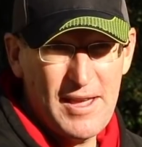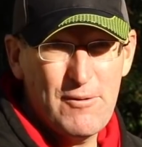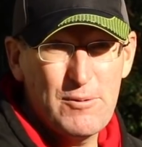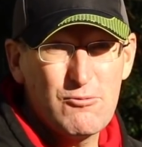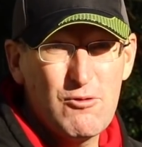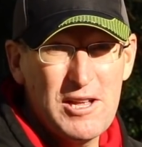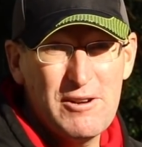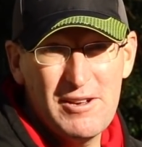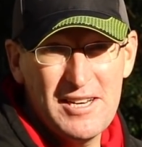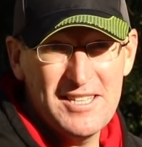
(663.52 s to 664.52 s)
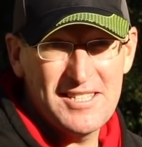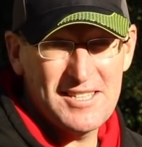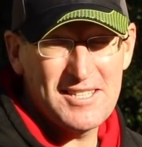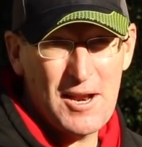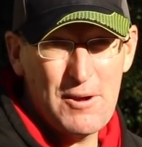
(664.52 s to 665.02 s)
if it was really
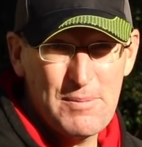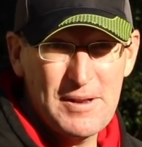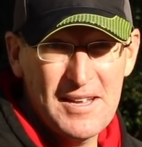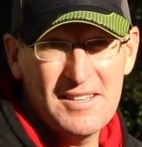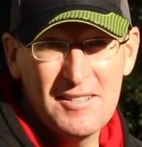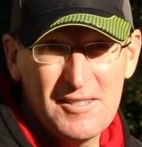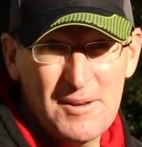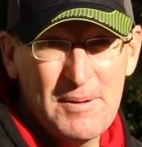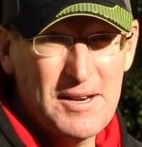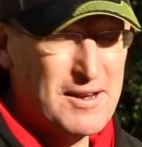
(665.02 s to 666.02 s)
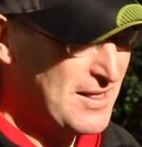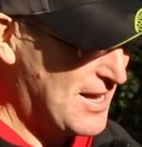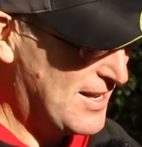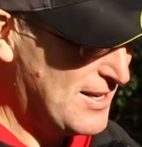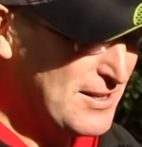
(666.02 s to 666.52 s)
sloping, then something like
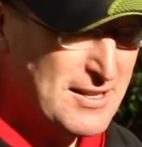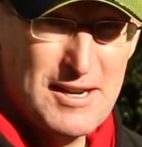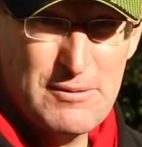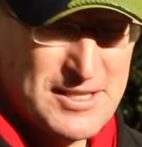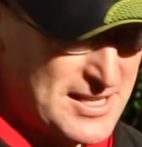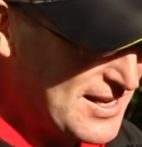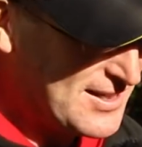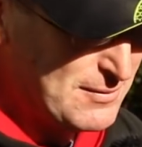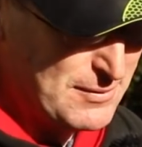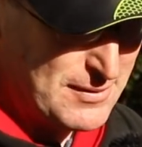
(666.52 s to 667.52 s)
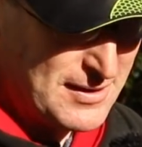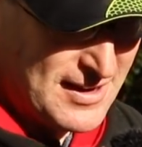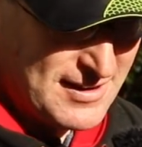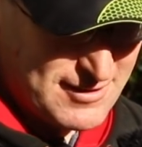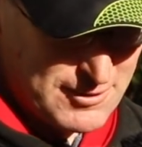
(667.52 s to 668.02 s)
that, the little sticks or
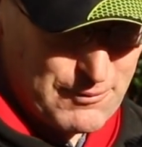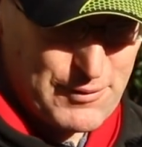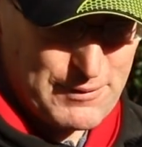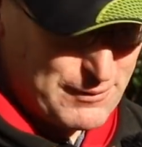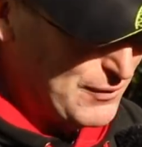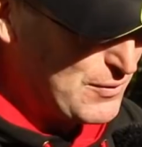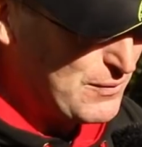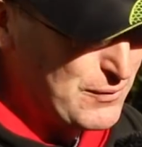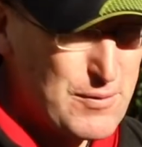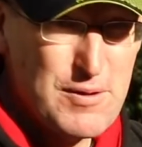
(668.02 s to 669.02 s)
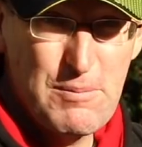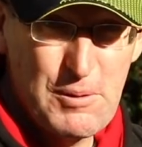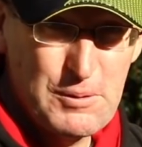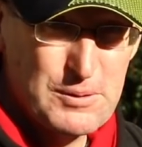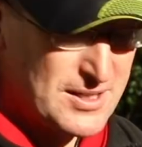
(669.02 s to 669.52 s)
something through your
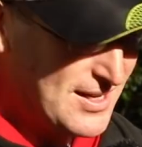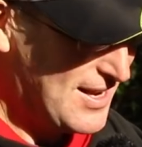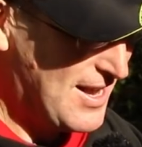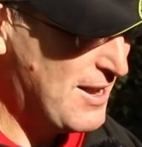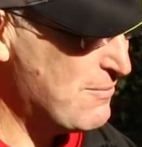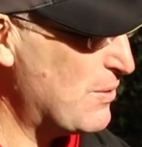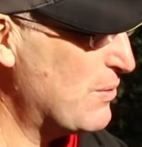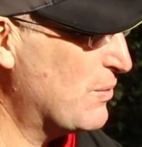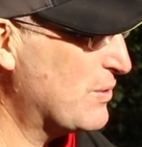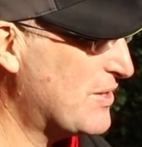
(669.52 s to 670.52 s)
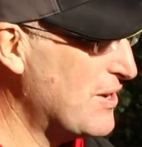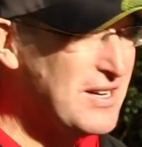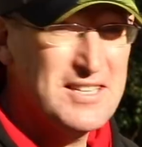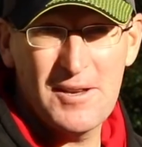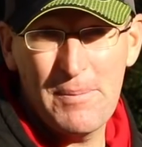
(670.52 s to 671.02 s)
balls would
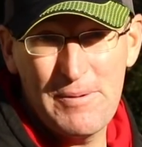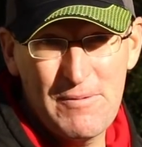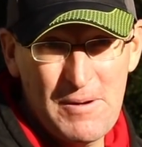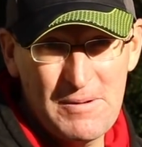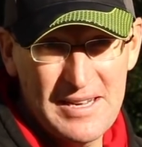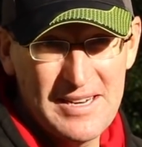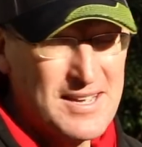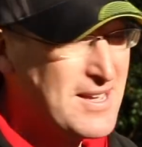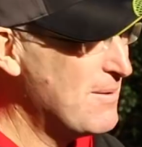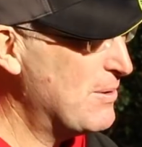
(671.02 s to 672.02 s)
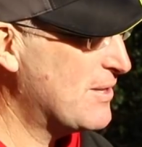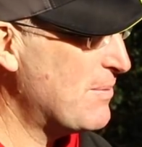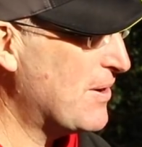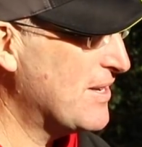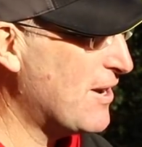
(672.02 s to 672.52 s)
certainly stop it rolling. But to
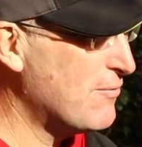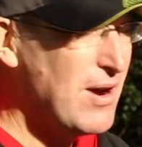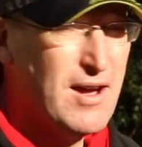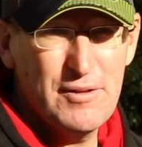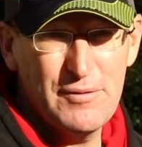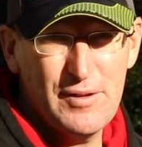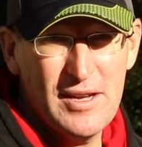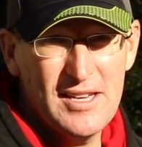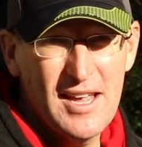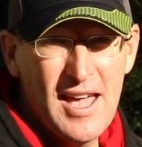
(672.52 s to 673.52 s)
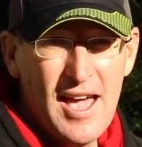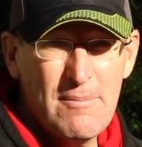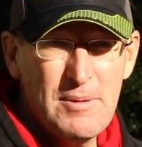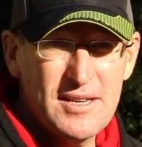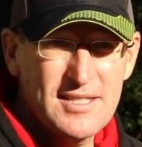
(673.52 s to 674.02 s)
be honest, I'd rather feed
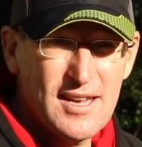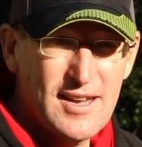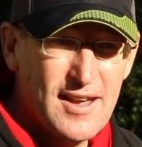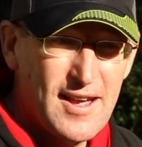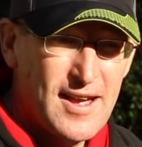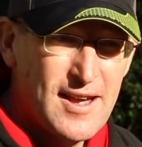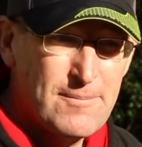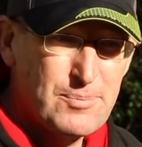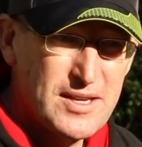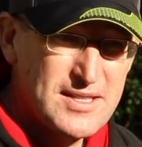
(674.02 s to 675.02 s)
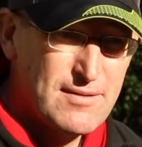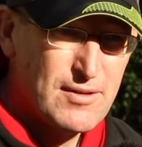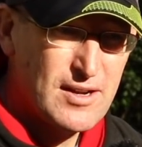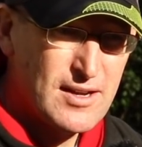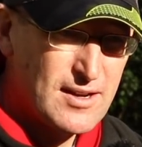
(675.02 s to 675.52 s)
a mix that is
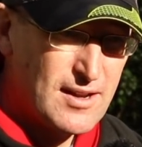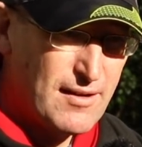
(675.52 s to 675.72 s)
either